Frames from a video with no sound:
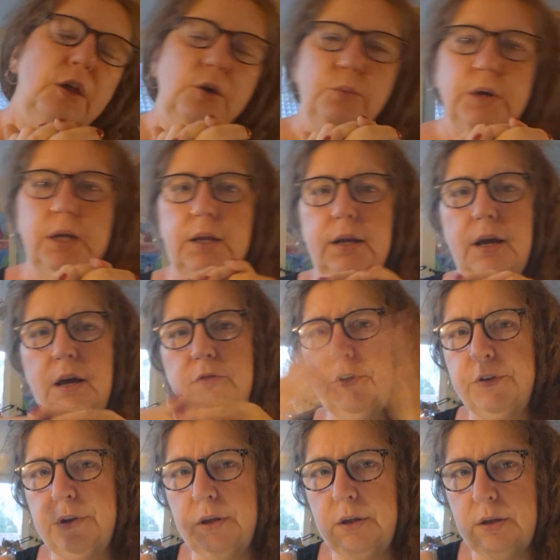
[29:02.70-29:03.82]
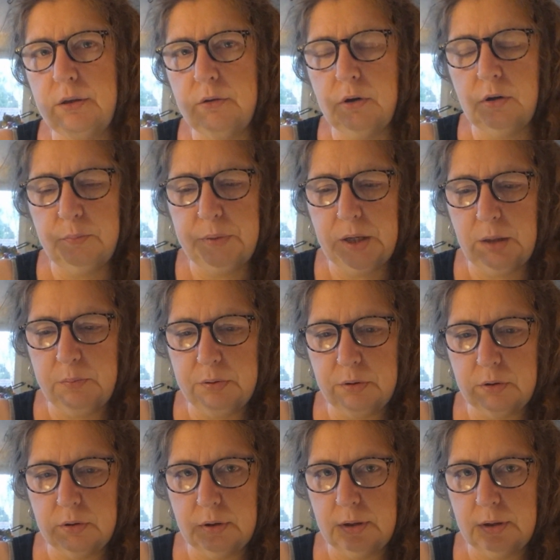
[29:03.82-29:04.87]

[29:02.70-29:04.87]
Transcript: We had everything on paper